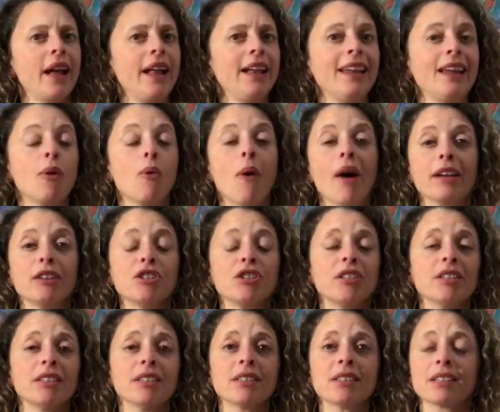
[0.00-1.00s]
Any
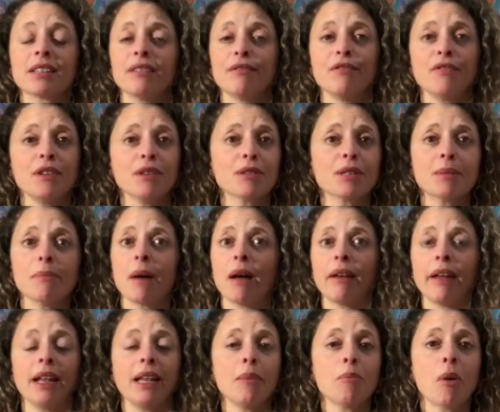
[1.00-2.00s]
questions, confused
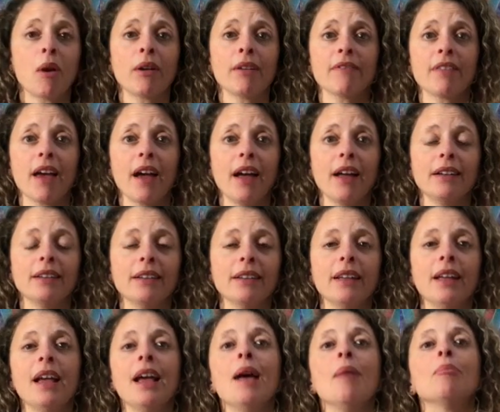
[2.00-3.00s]
about any part of that?